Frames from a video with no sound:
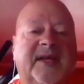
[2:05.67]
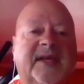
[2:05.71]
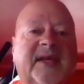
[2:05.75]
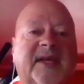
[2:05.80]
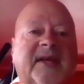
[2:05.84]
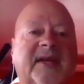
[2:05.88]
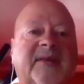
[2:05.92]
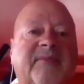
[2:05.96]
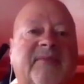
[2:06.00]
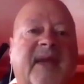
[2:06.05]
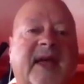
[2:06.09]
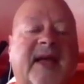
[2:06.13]

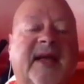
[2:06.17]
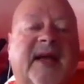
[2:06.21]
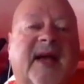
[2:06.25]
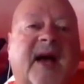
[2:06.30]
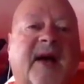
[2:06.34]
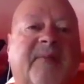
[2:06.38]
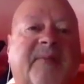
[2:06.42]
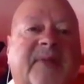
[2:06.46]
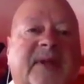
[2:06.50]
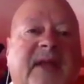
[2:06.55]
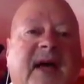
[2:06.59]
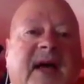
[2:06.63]
didn't make
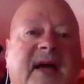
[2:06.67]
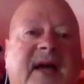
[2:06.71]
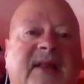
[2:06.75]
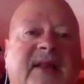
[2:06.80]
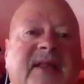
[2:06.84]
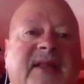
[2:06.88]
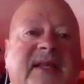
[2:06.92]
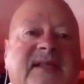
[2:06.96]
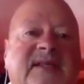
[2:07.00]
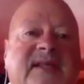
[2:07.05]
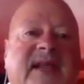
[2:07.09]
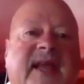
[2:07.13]
up a lot of
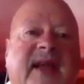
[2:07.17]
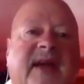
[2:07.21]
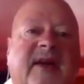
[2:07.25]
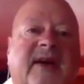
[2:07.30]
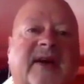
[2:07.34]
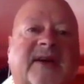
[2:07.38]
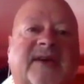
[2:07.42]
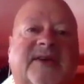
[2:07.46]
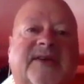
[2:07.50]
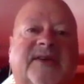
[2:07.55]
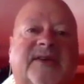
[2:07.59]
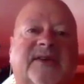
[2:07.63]
these
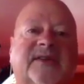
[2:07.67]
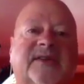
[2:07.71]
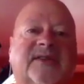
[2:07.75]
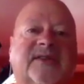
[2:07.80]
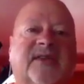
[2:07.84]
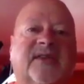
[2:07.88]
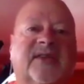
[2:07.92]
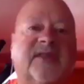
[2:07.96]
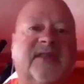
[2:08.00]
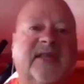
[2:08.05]
characters.